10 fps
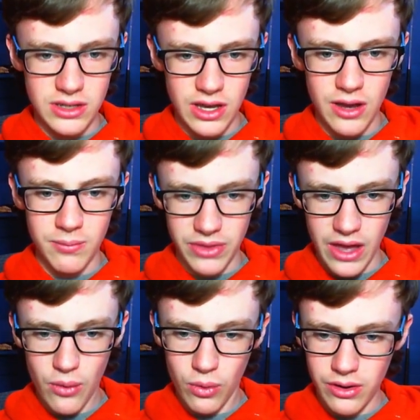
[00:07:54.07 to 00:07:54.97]
Yeah, that
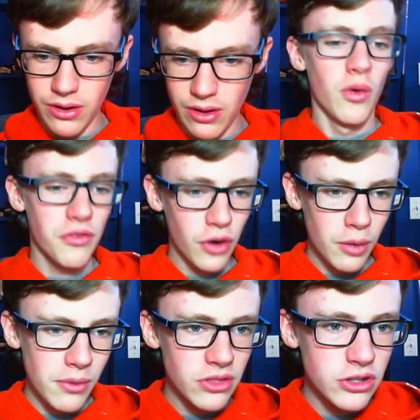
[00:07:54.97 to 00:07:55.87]
one. I forgot
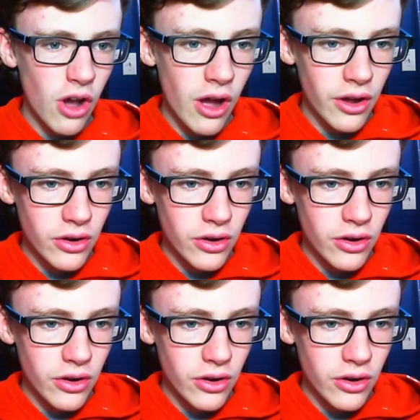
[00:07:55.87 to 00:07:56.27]
about the dot